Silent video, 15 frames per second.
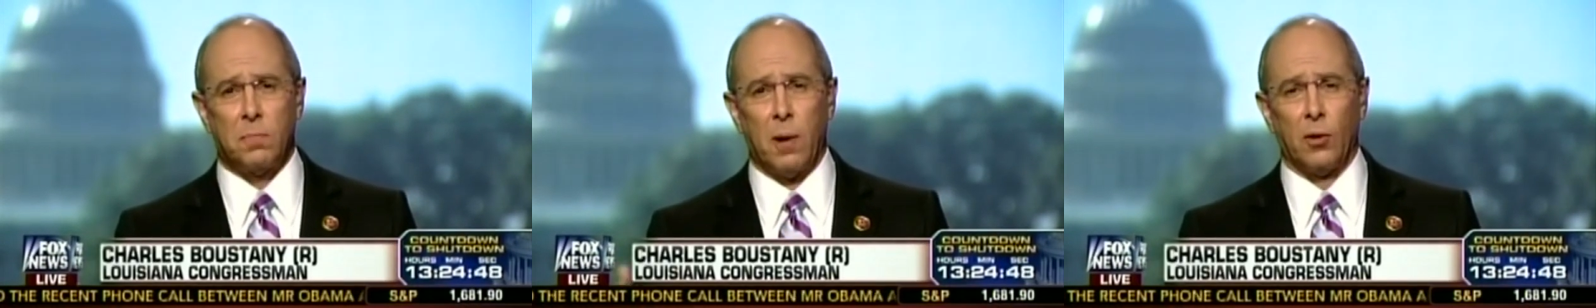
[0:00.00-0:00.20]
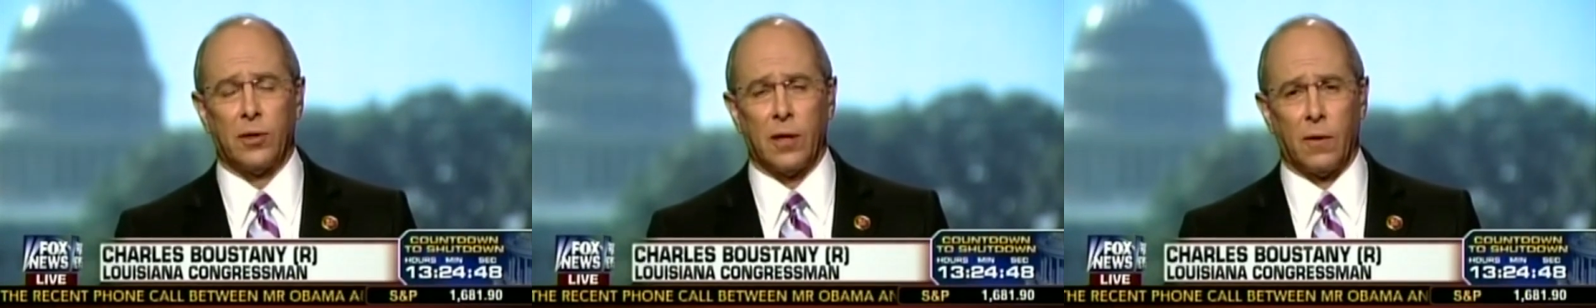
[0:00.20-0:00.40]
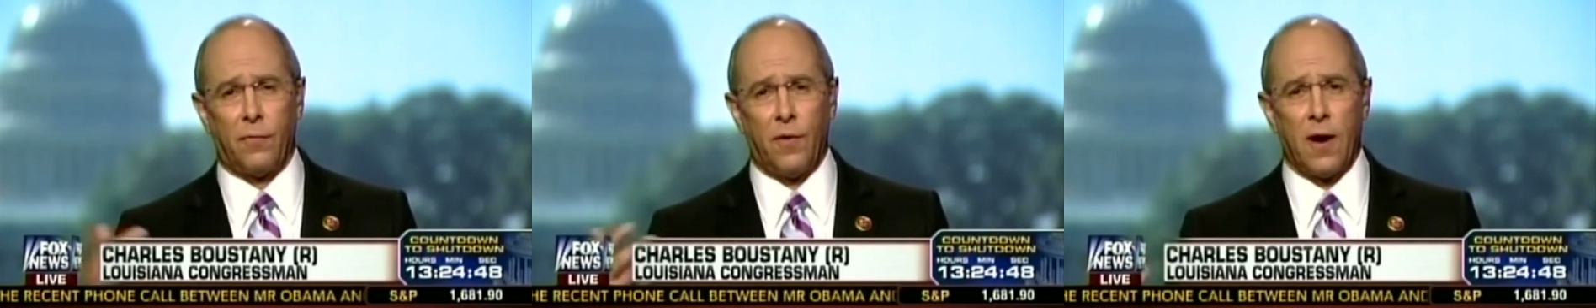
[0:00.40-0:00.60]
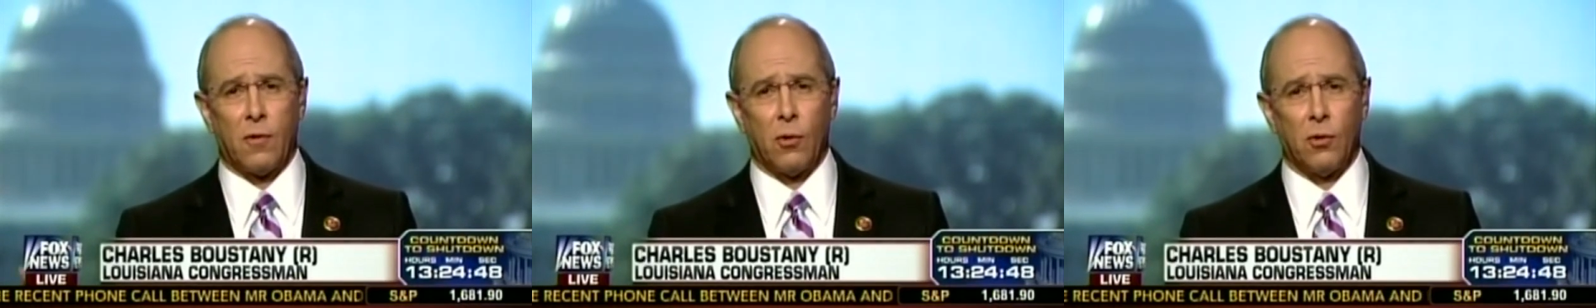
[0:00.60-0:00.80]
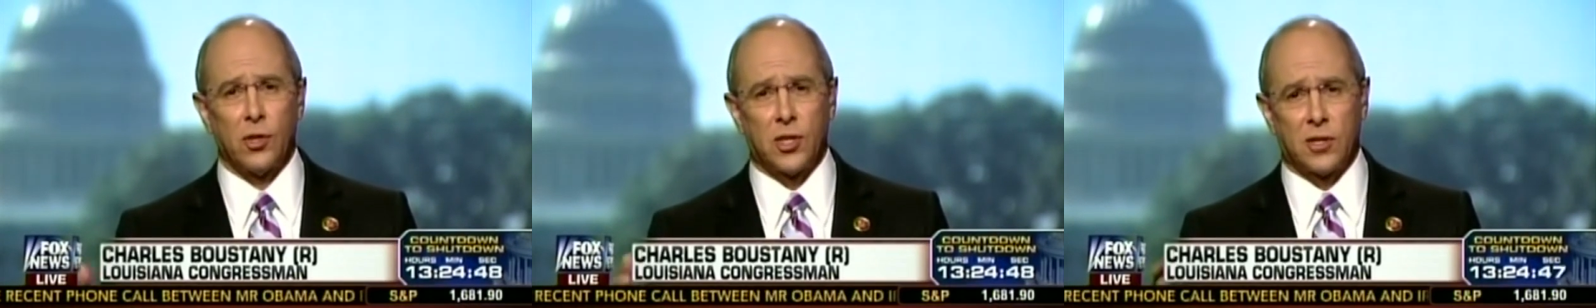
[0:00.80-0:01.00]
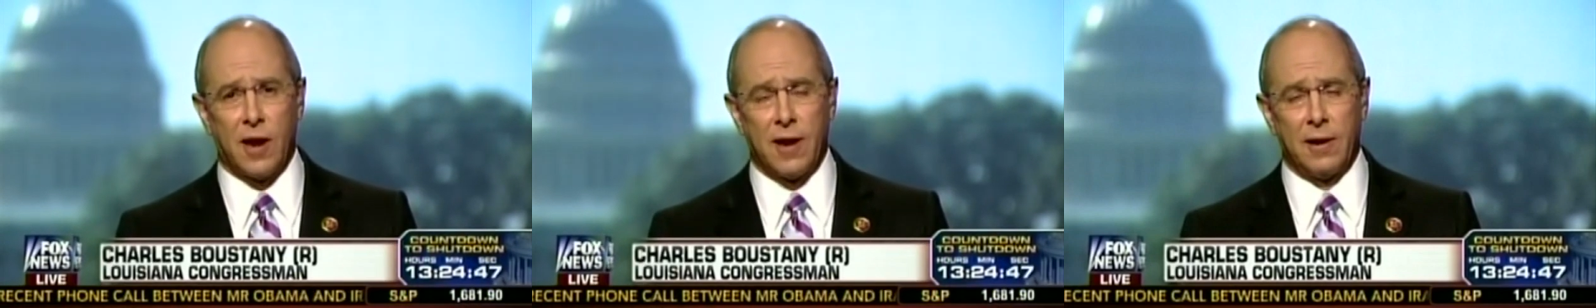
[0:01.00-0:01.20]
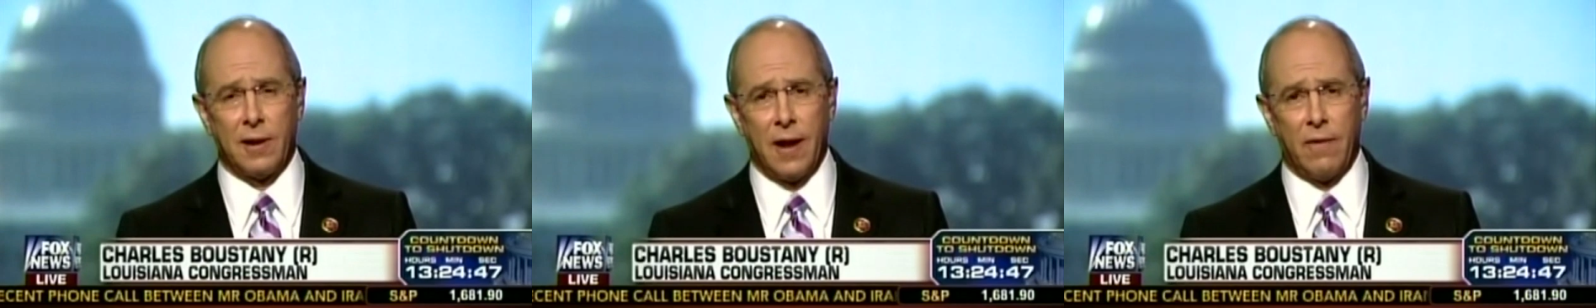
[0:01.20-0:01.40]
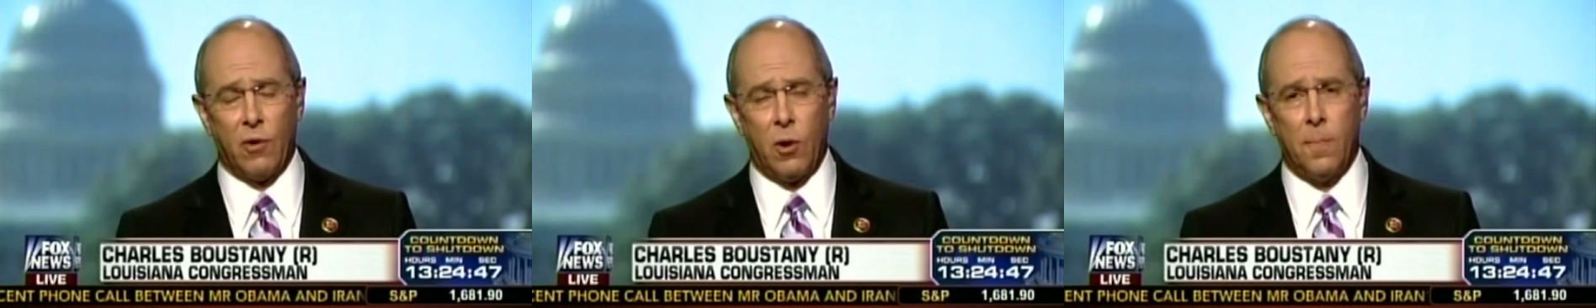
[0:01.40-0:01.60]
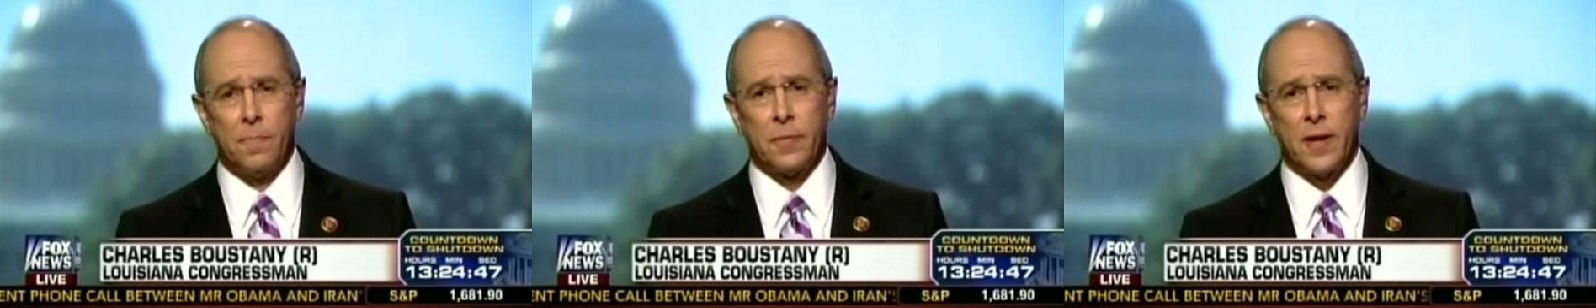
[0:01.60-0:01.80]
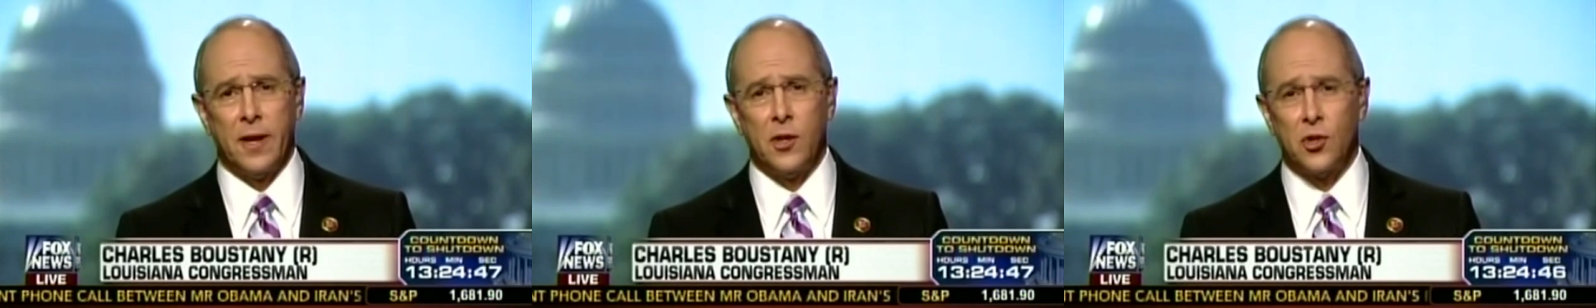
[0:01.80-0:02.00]
both at the federal, state level,
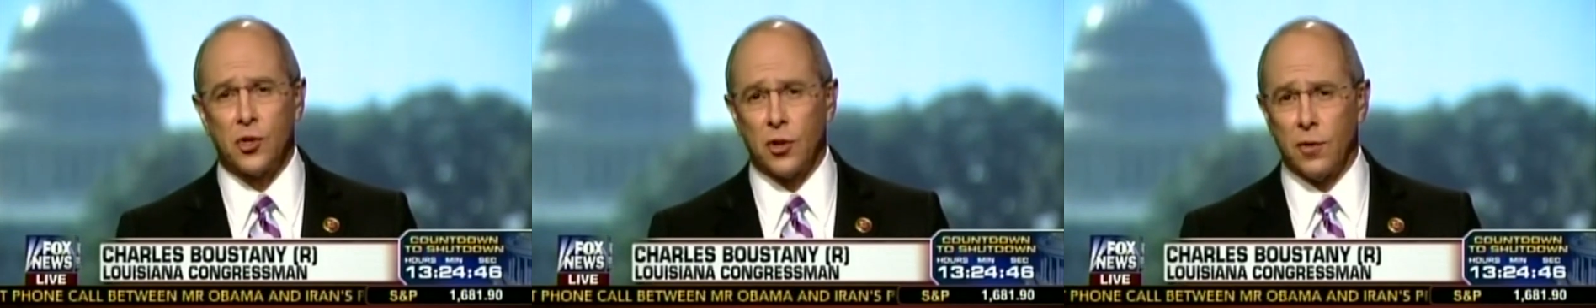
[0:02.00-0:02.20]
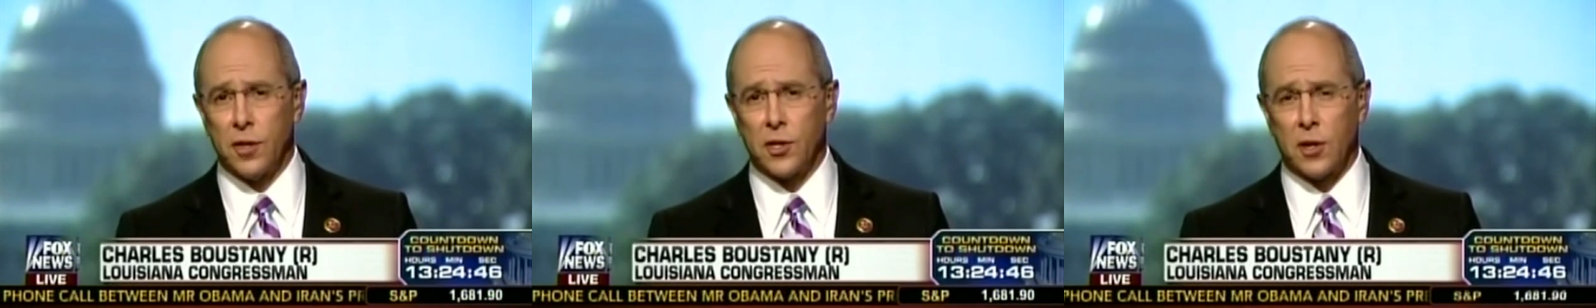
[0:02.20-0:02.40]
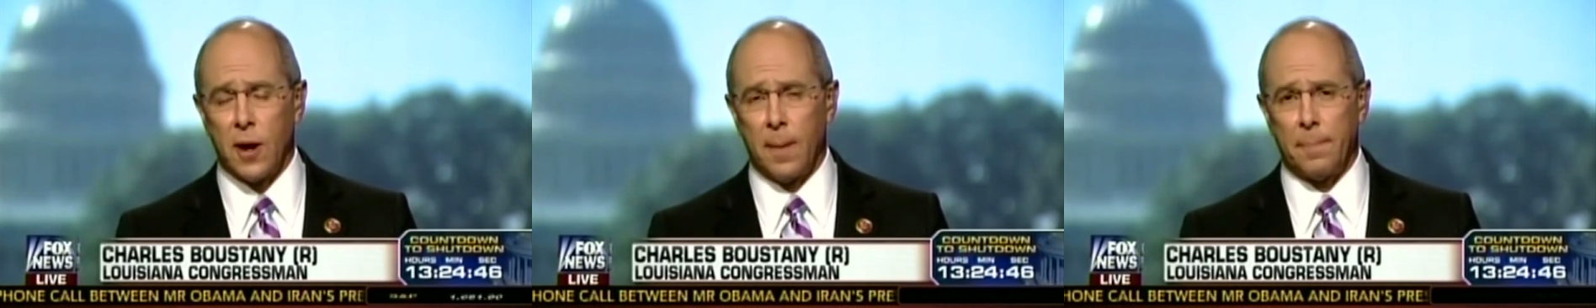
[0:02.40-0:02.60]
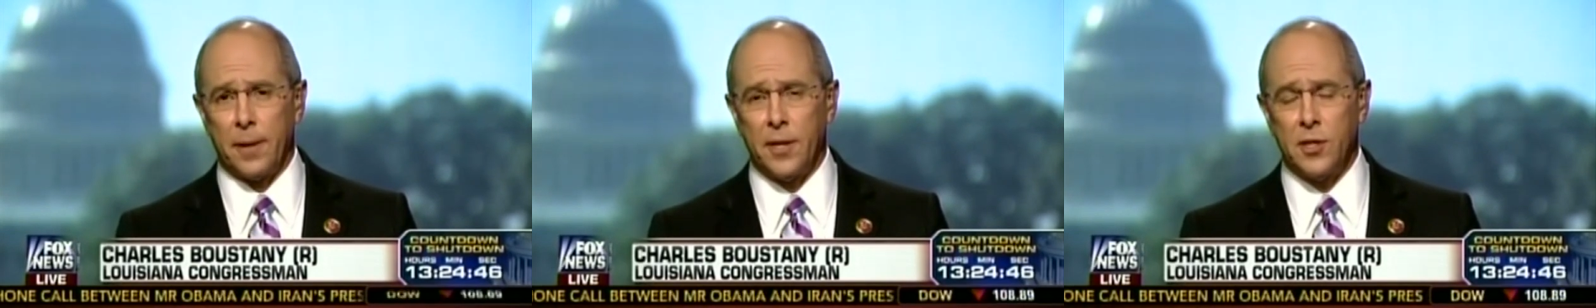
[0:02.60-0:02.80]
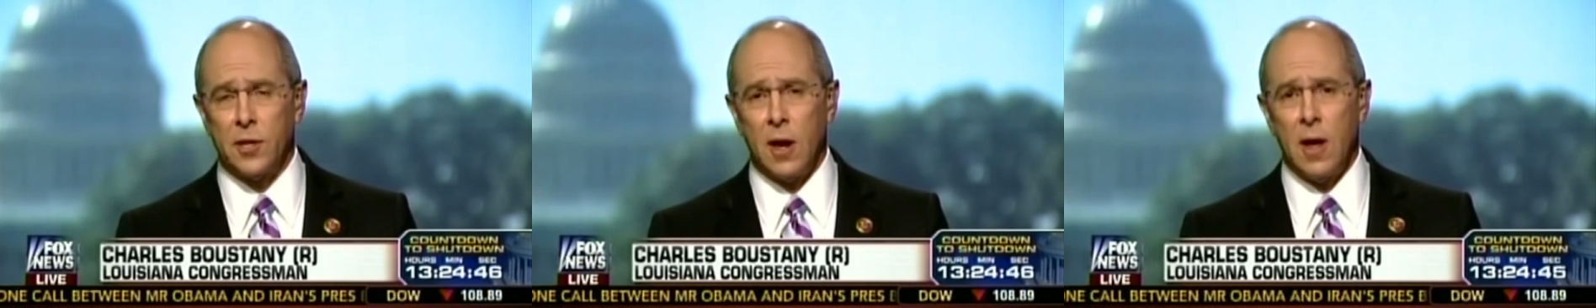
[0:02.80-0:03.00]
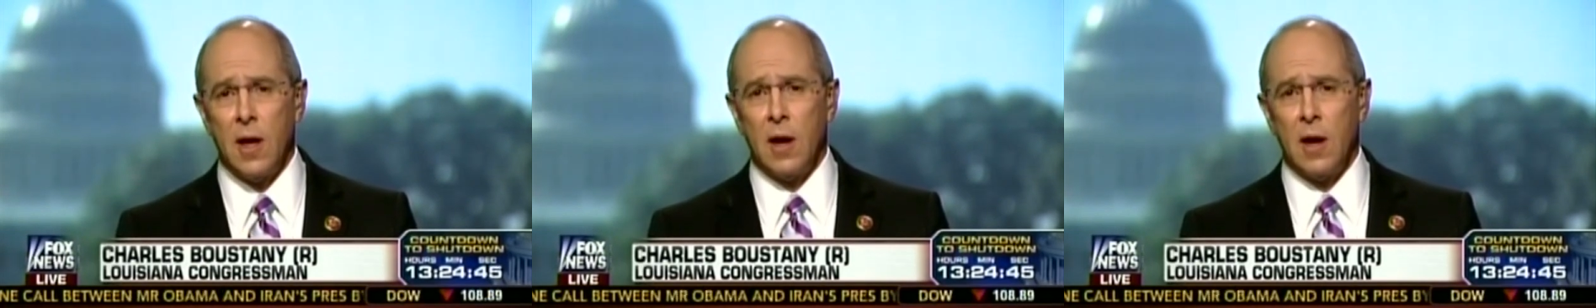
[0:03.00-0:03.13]
insurance companies.